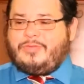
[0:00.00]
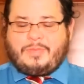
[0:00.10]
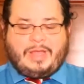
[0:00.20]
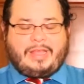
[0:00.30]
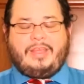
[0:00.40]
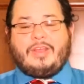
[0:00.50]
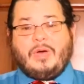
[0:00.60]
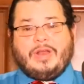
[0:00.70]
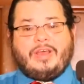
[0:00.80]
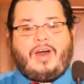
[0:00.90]
like either
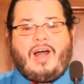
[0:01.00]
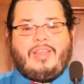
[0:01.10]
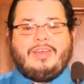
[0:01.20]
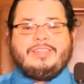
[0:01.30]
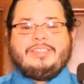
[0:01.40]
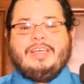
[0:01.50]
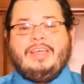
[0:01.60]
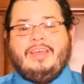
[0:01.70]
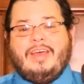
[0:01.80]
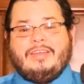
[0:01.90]
going to college,
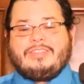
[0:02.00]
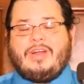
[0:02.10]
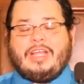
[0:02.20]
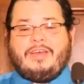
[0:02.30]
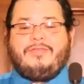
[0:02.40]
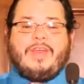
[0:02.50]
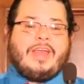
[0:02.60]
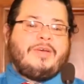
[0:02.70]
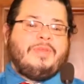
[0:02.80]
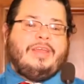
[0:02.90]
starting a
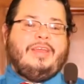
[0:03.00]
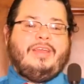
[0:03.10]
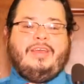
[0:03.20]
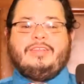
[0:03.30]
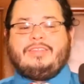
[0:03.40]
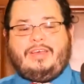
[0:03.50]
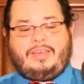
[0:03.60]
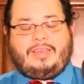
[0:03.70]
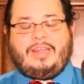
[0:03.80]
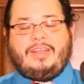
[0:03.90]
family,
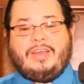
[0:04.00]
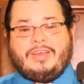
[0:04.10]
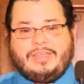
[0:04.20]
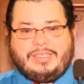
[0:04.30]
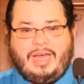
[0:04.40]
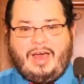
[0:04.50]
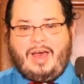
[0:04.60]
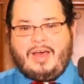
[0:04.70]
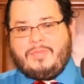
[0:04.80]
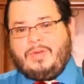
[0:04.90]
to getting a good
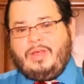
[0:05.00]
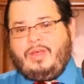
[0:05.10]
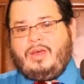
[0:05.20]
job.